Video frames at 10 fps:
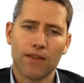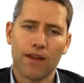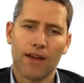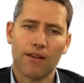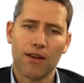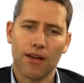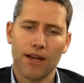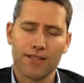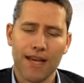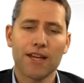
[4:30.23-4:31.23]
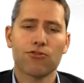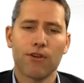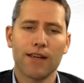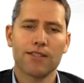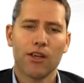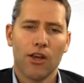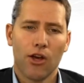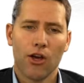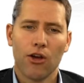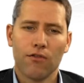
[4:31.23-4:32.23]
tax rate
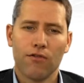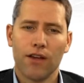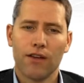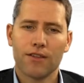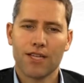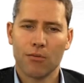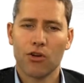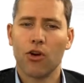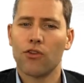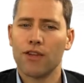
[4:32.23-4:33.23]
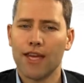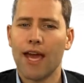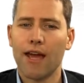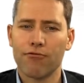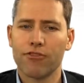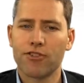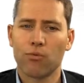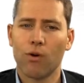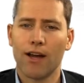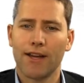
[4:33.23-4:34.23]
of someone on the average
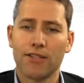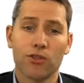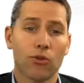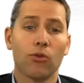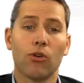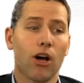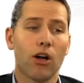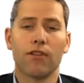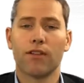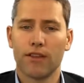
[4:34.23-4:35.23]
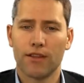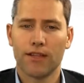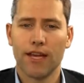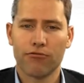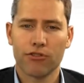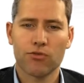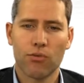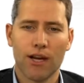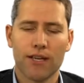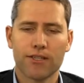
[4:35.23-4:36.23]
wage or over the average
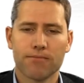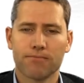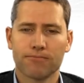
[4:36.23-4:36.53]
wage.